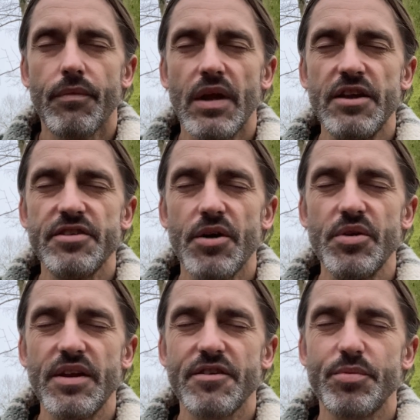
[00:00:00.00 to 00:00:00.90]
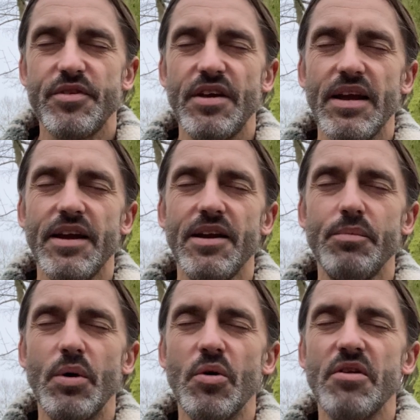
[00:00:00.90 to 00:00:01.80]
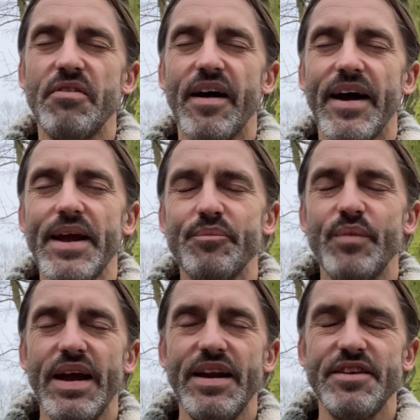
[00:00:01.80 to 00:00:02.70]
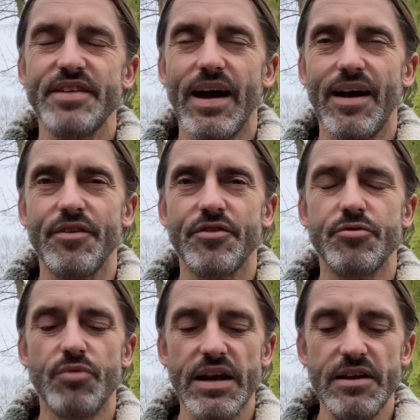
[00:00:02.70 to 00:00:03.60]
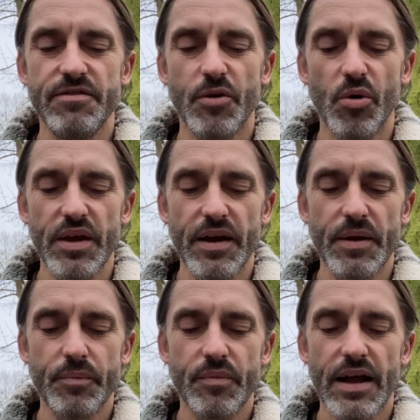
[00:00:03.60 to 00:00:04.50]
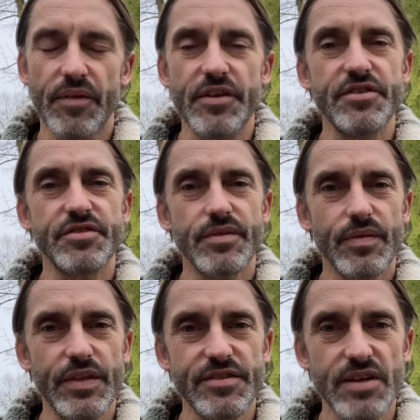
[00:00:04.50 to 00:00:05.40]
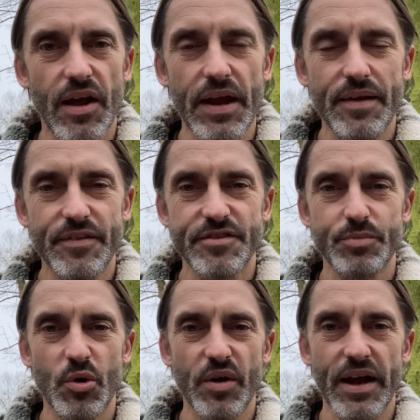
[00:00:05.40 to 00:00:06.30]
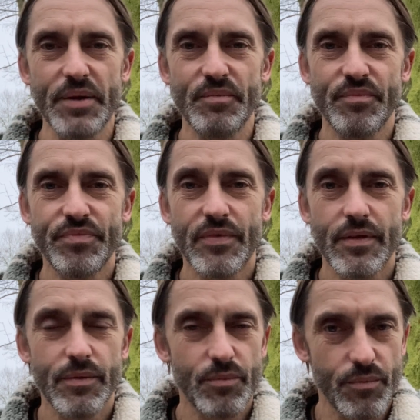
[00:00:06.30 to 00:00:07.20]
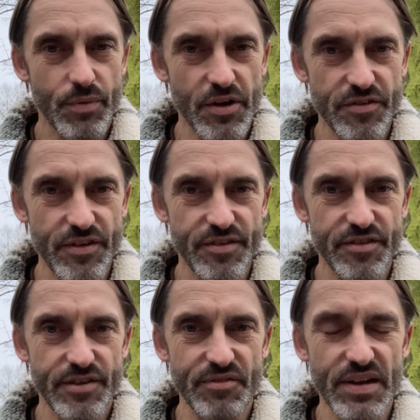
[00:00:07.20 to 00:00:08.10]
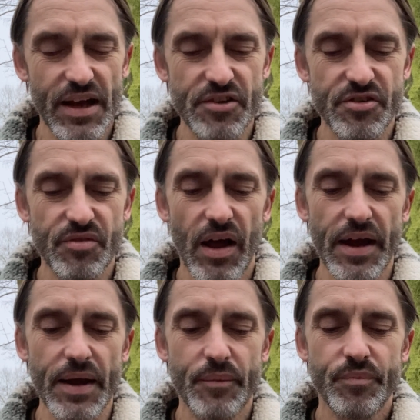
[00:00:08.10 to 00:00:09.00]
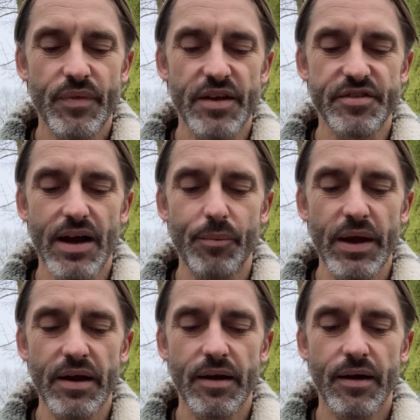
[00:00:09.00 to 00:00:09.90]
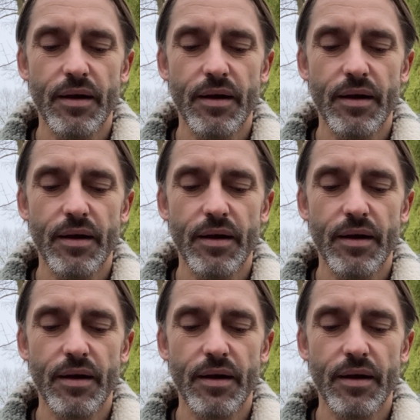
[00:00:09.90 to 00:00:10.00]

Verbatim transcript: and he's holding this particular ball of light in his hands ready for you. Now this, this light this morning, because this is seven days of light, is coming